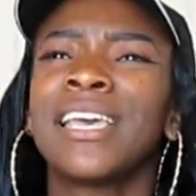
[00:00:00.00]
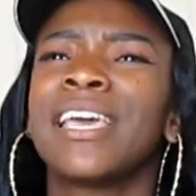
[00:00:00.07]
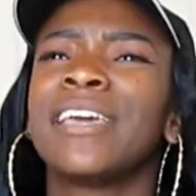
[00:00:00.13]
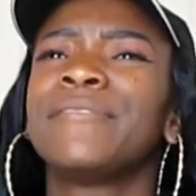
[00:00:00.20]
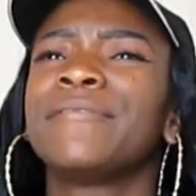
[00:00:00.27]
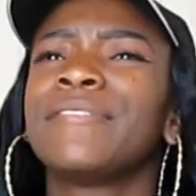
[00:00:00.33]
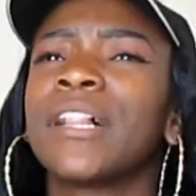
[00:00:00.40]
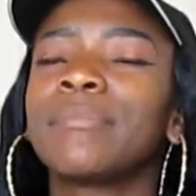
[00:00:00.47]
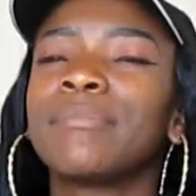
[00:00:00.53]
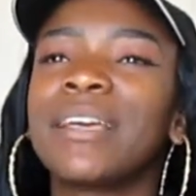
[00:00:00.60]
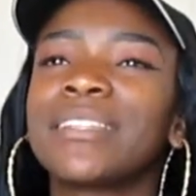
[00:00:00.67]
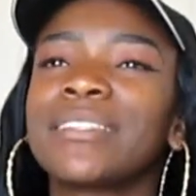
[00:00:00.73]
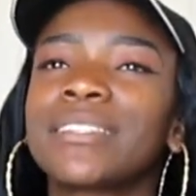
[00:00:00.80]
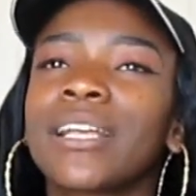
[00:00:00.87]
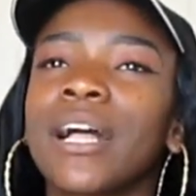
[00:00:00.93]
It felt,
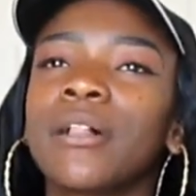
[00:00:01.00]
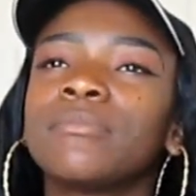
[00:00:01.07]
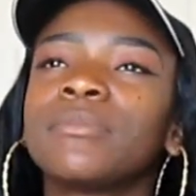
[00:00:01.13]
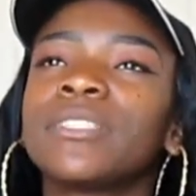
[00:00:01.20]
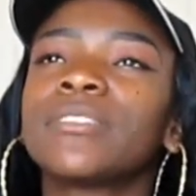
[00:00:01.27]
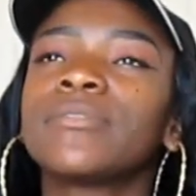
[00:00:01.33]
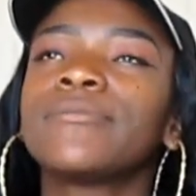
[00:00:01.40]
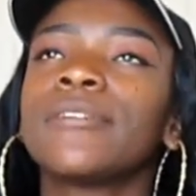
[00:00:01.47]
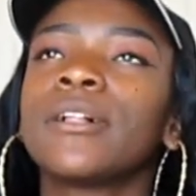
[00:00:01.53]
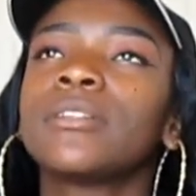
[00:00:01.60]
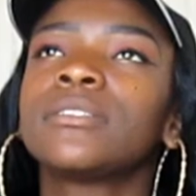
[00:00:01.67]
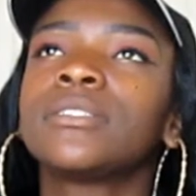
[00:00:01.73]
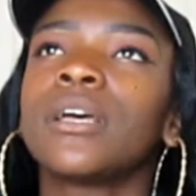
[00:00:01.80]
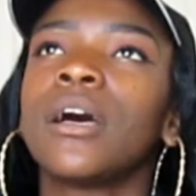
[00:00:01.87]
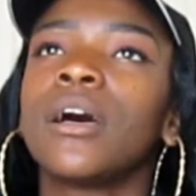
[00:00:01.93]
my scalp just
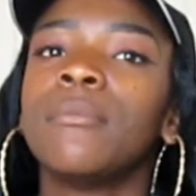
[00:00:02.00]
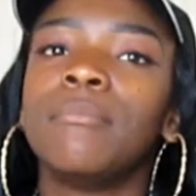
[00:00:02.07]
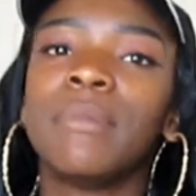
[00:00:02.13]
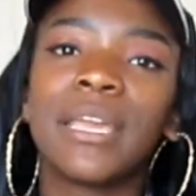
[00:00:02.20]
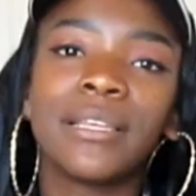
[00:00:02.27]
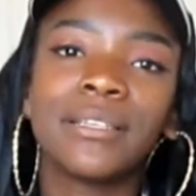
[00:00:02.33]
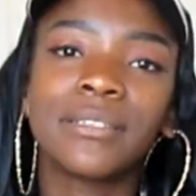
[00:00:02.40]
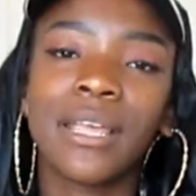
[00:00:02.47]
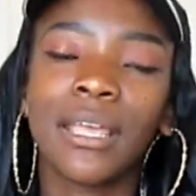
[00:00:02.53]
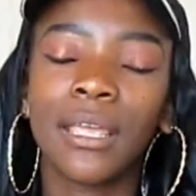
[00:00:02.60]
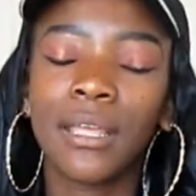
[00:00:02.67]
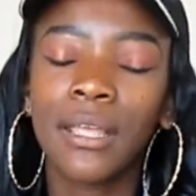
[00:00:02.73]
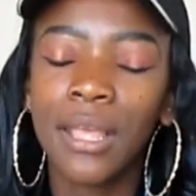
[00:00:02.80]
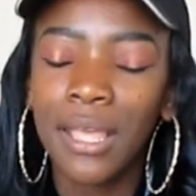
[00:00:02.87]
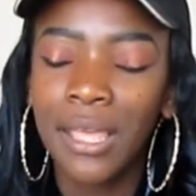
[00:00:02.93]
felt amazing.